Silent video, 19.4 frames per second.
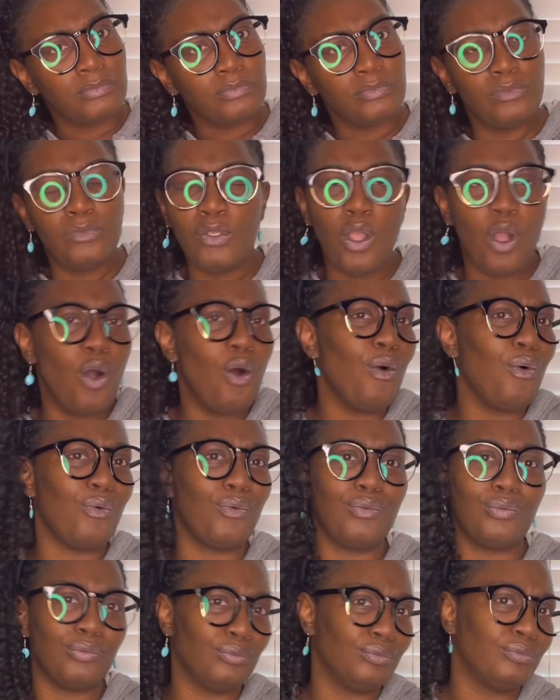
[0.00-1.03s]

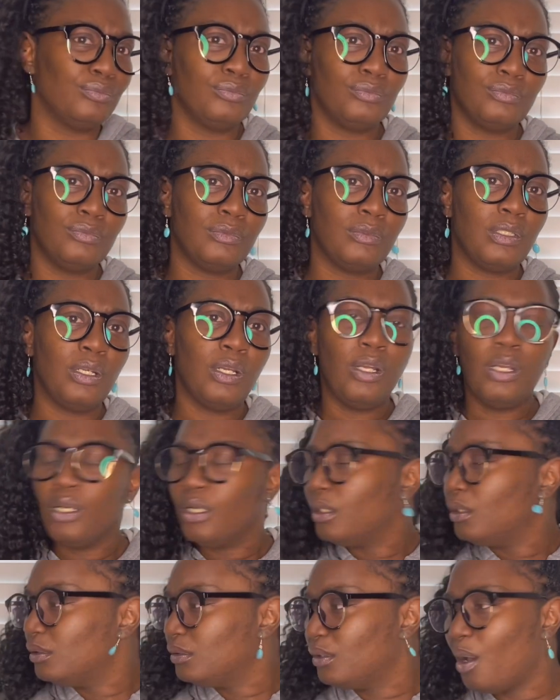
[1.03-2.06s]
No.
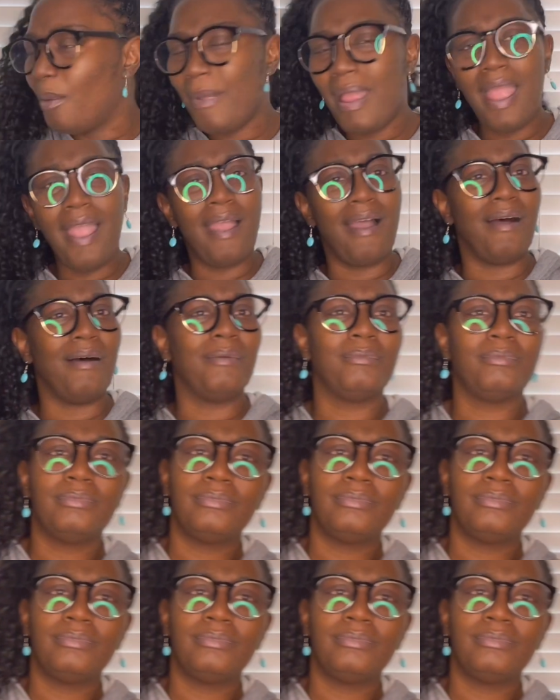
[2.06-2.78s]
No, ma'am.